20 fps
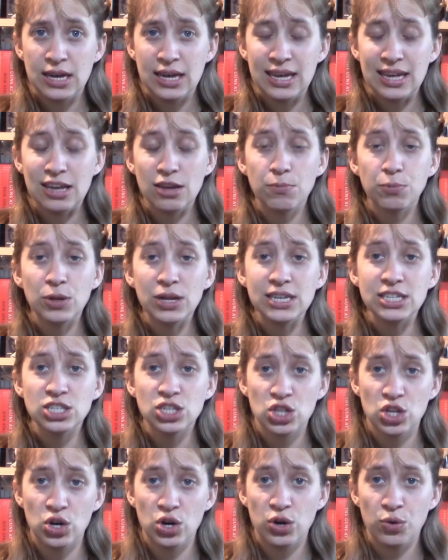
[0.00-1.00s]
He
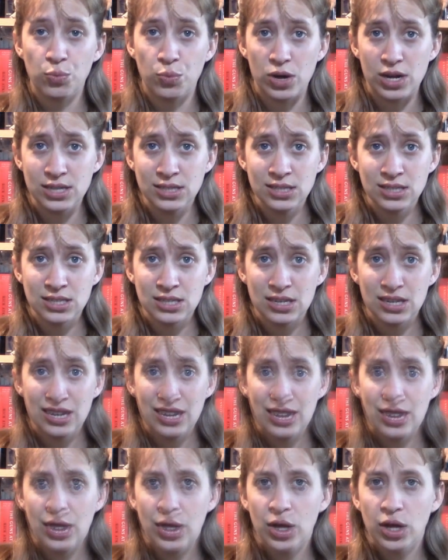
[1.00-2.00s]
placed 3rd once.
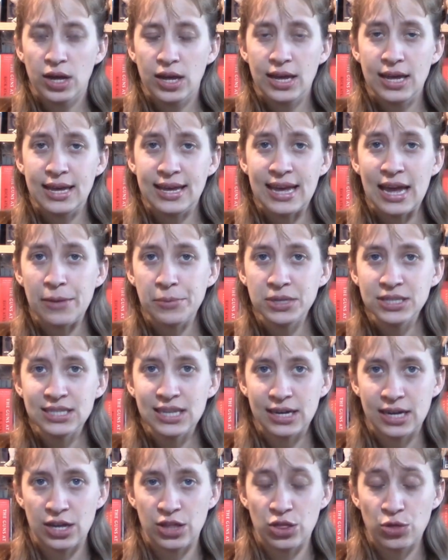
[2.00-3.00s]
He came in
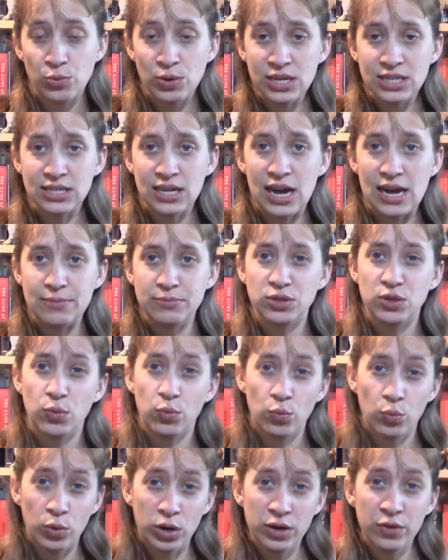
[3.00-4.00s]
2nd 3 times,
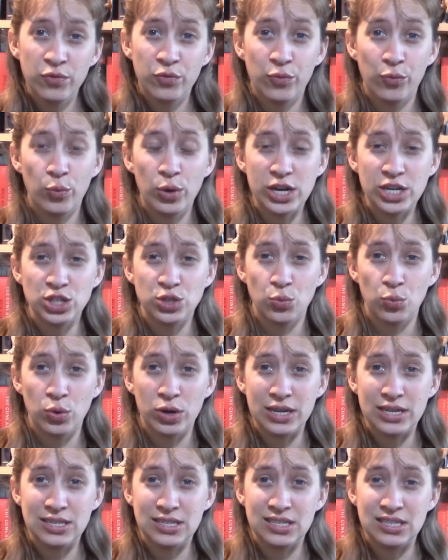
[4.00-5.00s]
one of which
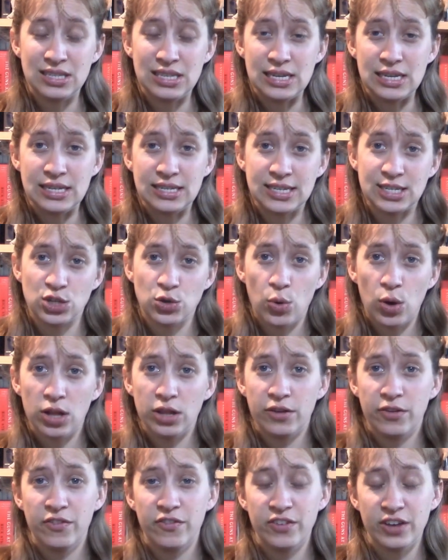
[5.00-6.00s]
was the
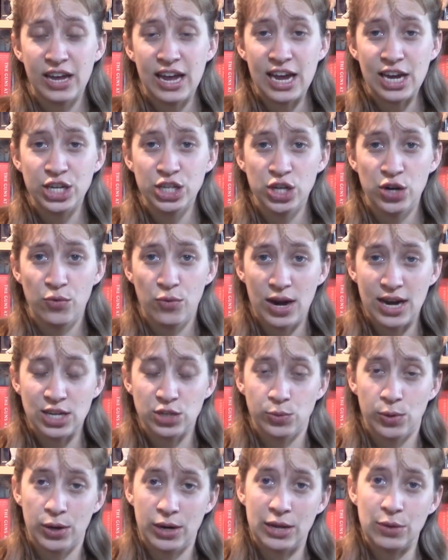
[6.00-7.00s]
disqualification race
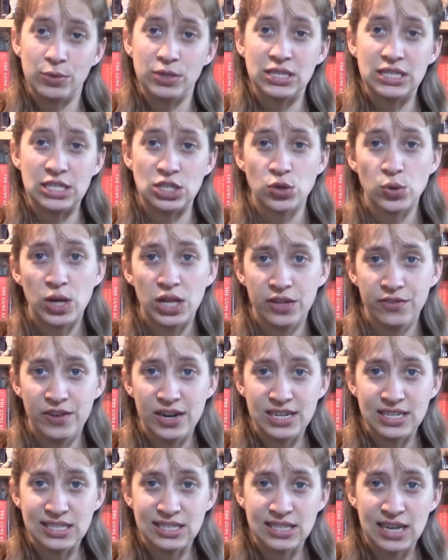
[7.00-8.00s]
where he was
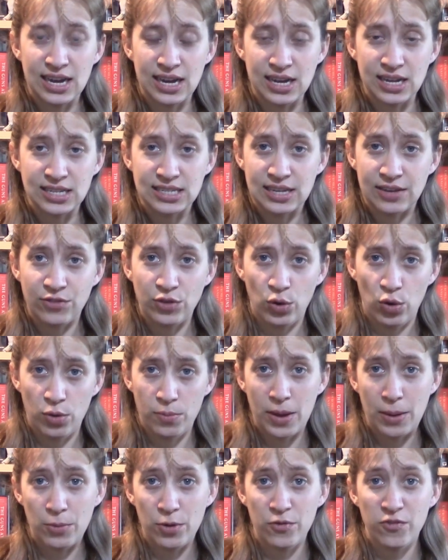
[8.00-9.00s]
disqualified to 2nd, if you
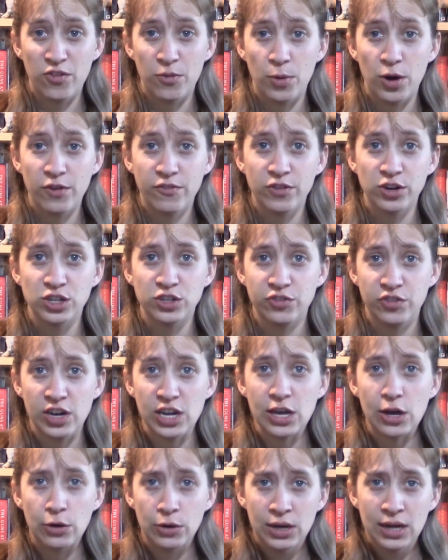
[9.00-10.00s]
remember from our first
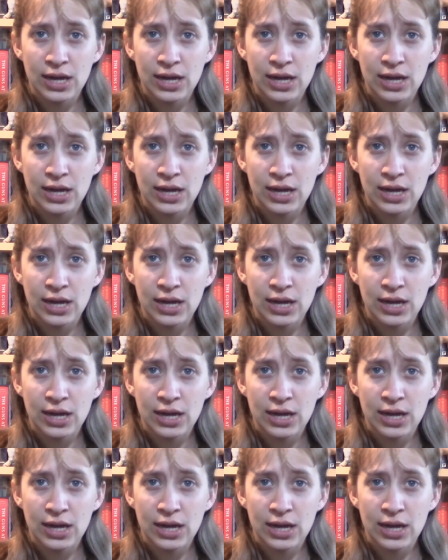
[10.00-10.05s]
video.